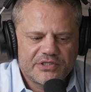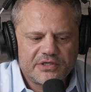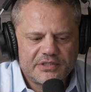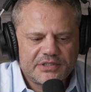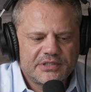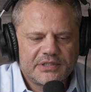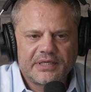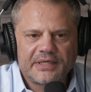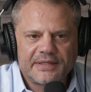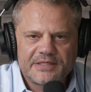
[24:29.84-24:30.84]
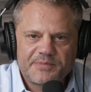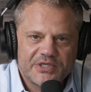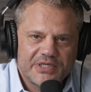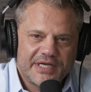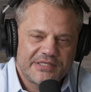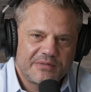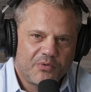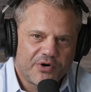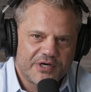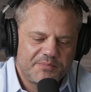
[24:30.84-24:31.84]
Search, and they specialize in
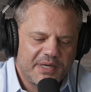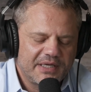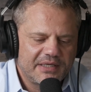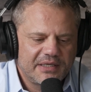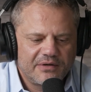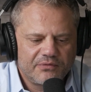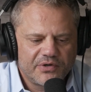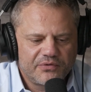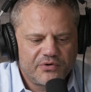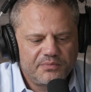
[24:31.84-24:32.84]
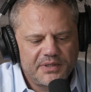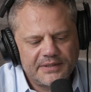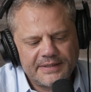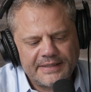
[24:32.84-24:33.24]
mortgage banking recruitment,